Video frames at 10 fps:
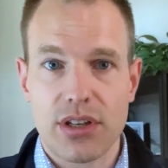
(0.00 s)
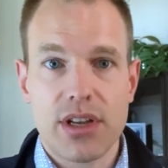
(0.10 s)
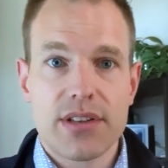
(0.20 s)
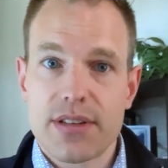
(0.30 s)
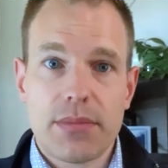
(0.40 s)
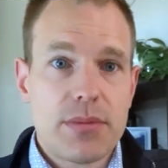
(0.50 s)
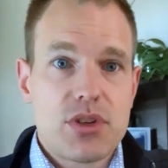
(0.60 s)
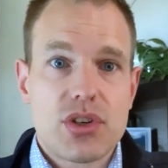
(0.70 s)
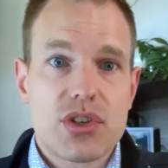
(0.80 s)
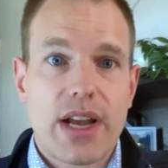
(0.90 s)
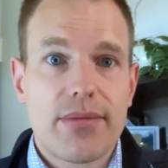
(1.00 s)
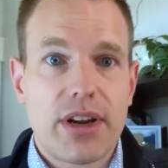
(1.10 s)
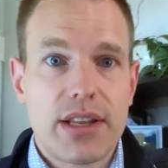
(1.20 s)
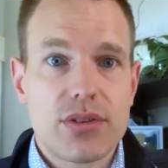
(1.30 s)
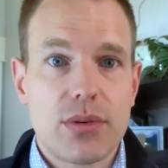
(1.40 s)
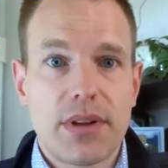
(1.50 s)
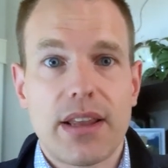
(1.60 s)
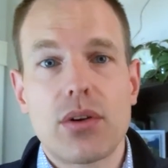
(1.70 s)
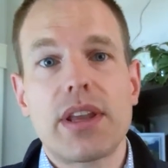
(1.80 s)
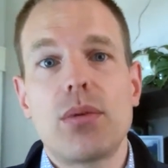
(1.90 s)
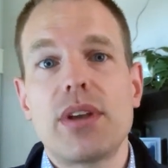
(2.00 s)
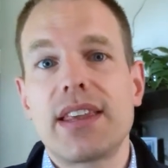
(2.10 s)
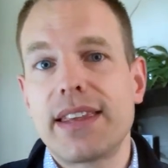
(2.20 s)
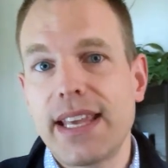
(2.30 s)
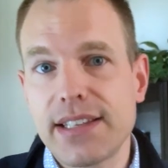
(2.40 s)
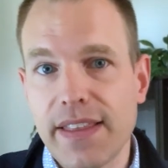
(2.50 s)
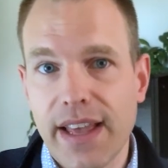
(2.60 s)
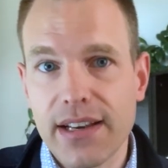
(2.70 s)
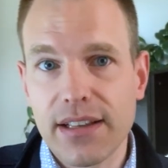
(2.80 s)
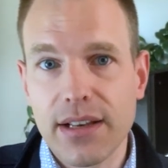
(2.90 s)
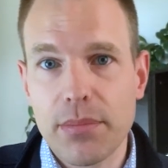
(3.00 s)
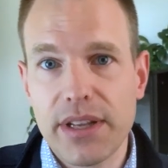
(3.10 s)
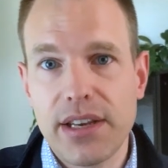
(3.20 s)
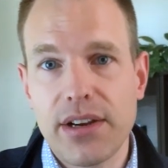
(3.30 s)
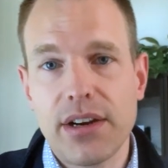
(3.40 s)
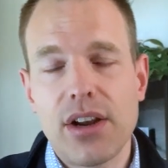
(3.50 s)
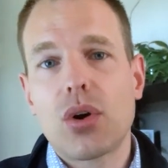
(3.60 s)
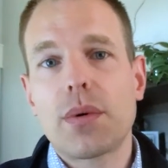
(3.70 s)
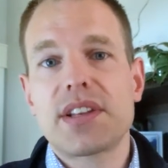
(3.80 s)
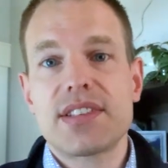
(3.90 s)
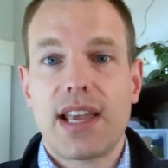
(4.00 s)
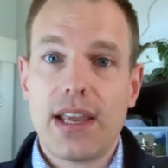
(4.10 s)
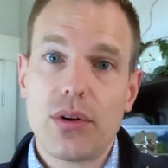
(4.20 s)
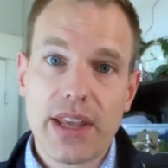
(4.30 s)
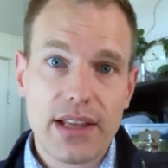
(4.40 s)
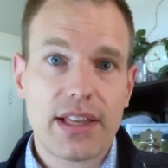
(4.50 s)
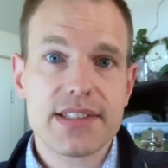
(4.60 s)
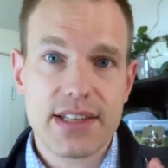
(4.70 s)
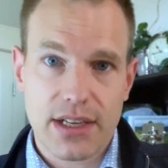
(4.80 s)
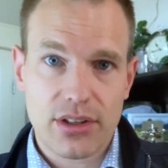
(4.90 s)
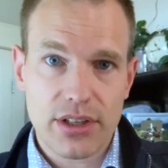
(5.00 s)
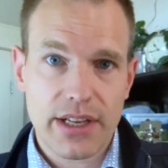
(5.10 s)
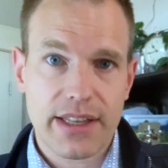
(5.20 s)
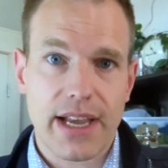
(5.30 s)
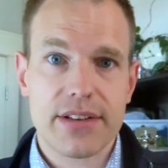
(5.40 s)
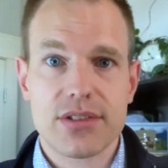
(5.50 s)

And sometimes you just dive right into it and be like, okay, we can get to that in a little bit here. Or we can say, hey, okay, let's take a look at that.